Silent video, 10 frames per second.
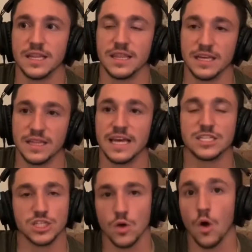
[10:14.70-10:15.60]
the they
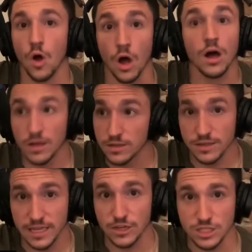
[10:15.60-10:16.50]
saw
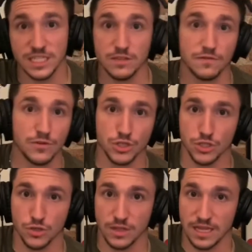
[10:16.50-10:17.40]
they could see the
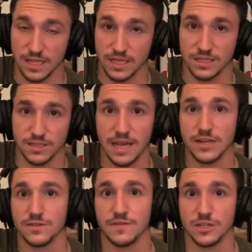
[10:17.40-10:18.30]
future that the
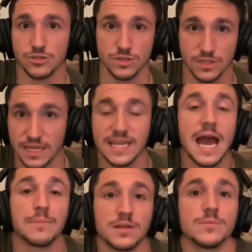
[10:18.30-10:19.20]
and Avengers that
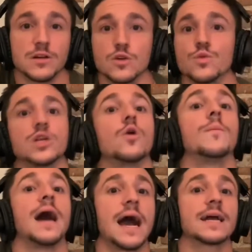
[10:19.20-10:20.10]
Captain America would go
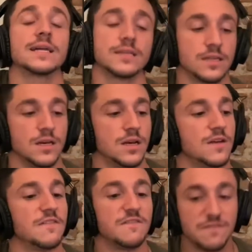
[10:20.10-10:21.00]
back and
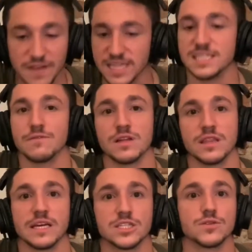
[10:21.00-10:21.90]
fix
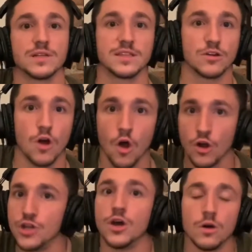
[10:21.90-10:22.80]
everything so that there
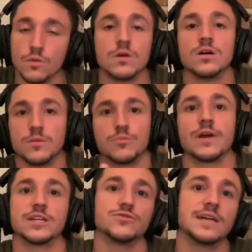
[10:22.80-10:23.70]
are no
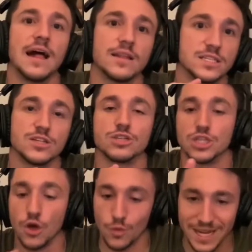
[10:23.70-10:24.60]
branch realities.
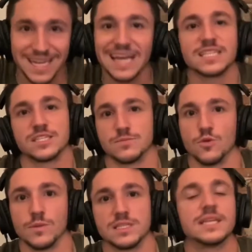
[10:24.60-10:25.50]
There's no nexus
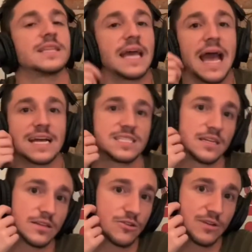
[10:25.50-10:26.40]
moments that they
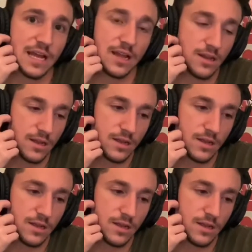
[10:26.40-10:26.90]
accidentally create.